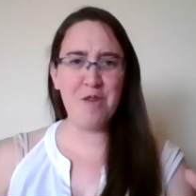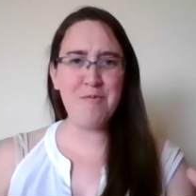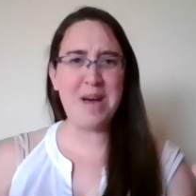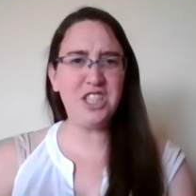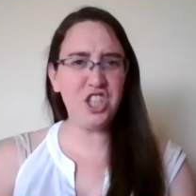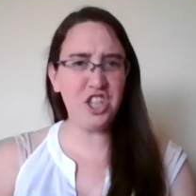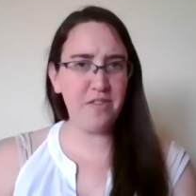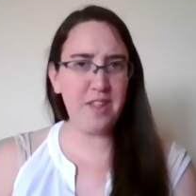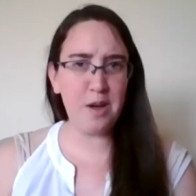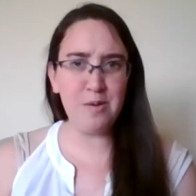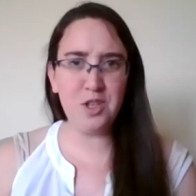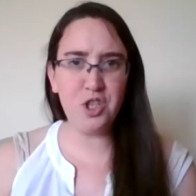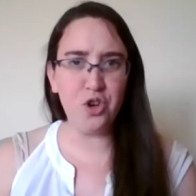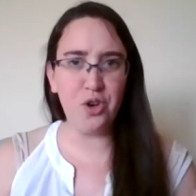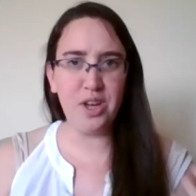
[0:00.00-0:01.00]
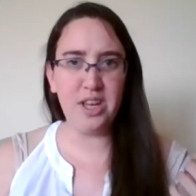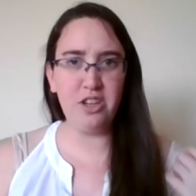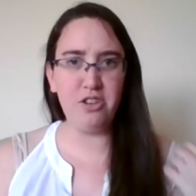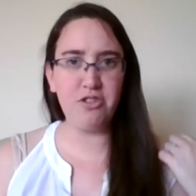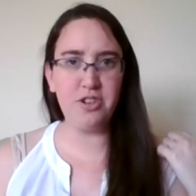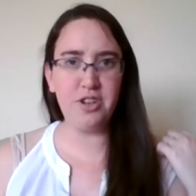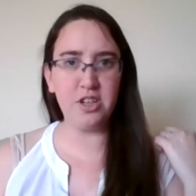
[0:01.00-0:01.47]
imagine if that was your
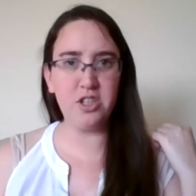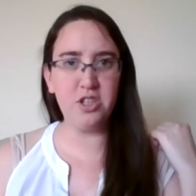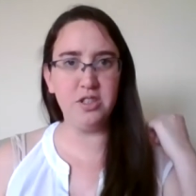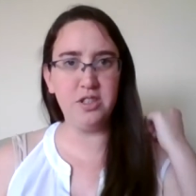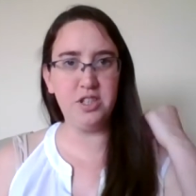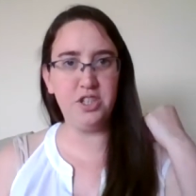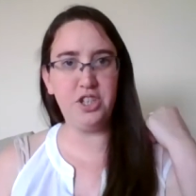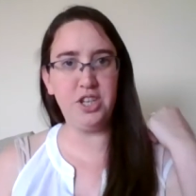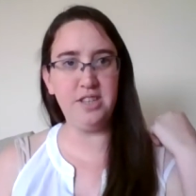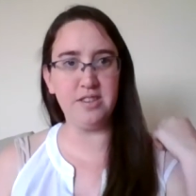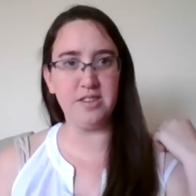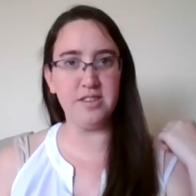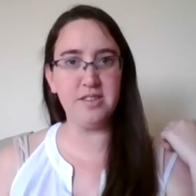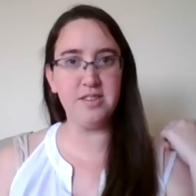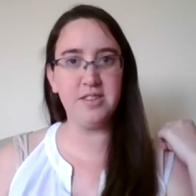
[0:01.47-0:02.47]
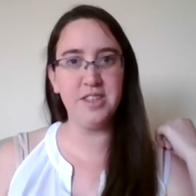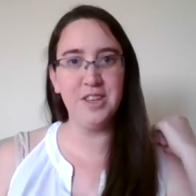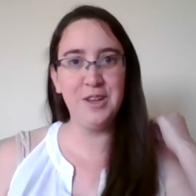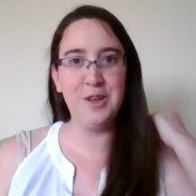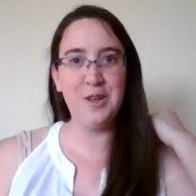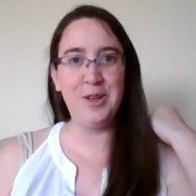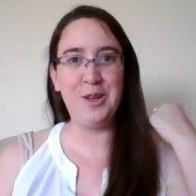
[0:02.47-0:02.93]
introduction to Jesus.
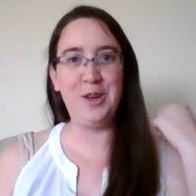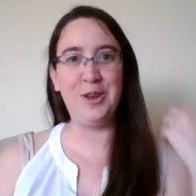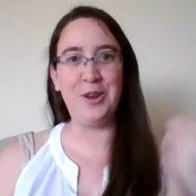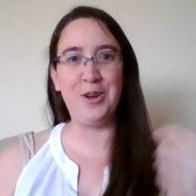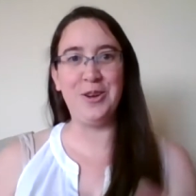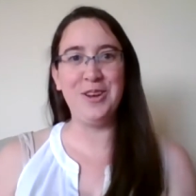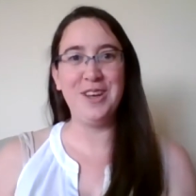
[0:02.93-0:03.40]
You know,